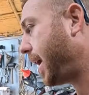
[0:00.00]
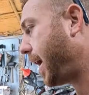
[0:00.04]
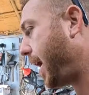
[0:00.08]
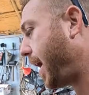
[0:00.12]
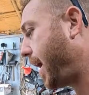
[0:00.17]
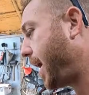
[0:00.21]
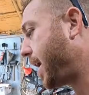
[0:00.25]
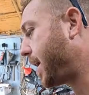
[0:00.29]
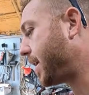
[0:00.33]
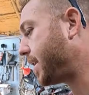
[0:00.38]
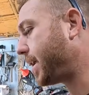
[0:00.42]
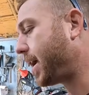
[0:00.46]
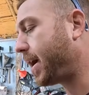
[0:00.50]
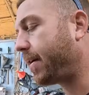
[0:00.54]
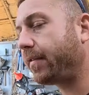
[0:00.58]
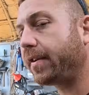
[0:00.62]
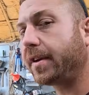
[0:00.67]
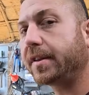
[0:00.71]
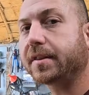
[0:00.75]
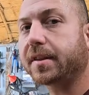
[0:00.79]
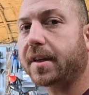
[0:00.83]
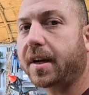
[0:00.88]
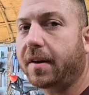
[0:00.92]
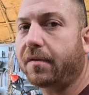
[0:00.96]
and
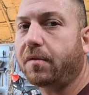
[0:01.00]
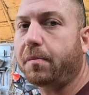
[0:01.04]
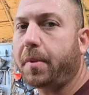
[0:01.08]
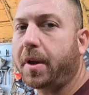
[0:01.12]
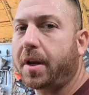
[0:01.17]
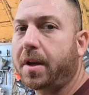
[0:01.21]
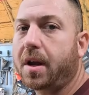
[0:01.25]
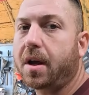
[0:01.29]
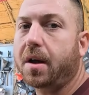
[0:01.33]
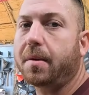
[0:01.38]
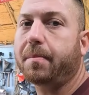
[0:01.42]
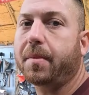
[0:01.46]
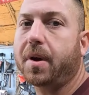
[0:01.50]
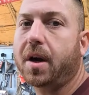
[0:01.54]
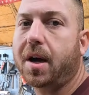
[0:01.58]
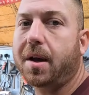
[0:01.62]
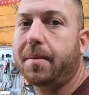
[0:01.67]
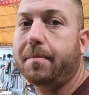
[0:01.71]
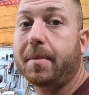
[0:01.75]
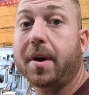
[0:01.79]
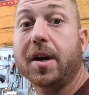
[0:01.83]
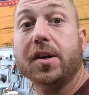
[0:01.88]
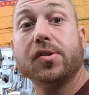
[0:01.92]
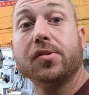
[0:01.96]
everything's gonna have to be done
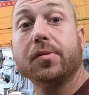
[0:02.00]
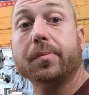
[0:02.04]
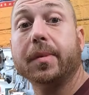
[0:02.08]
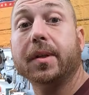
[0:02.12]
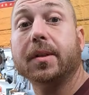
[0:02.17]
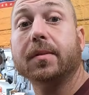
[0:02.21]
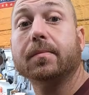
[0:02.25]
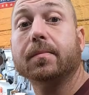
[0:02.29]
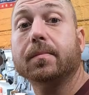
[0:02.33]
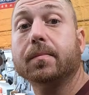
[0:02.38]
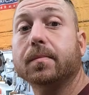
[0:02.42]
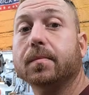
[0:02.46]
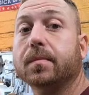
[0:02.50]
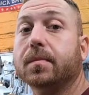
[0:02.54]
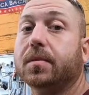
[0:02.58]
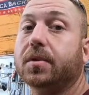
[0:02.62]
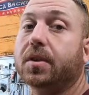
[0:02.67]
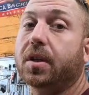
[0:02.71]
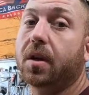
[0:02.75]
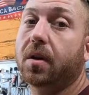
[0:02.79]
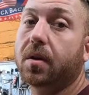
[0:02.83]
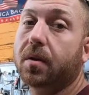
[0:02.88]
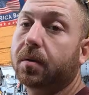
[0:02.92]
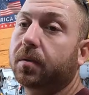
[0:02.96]
by measurement.
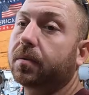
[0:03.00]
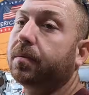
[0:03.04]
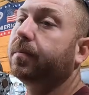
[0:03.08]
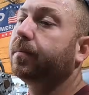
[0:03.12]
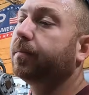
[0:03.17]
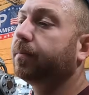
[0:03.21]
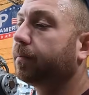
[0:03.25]
So